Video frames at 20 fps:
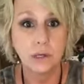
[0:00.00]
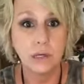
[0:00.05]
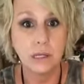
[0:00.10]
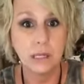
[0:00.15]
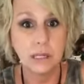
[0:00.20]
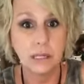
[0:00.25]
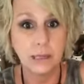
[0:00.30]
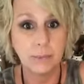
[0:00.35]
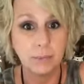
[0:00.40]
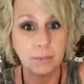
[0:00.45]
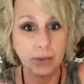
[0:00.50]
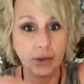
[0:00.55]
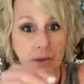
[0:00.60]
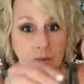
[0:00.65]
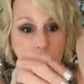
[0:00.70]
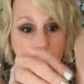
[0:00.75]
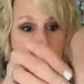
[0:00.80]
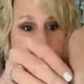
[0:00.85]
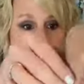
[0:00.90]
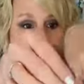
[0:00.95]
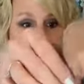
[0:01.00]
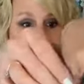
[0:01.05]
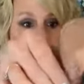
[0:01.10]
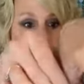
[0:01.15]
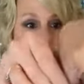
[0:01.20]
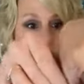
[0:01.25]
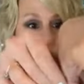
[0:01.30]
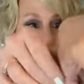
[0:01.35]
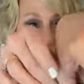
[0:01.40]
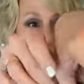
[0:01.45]
clip the,
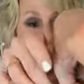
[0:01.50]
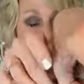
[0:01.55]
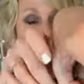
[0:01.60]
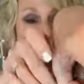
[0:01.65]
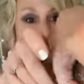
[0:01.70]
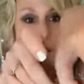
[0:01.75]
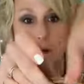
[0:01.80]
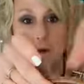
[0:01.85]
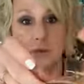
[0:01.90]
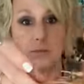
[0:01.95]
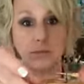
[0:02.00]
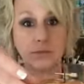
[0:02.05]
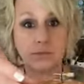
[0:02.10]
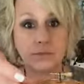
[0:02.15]
the chicken wire.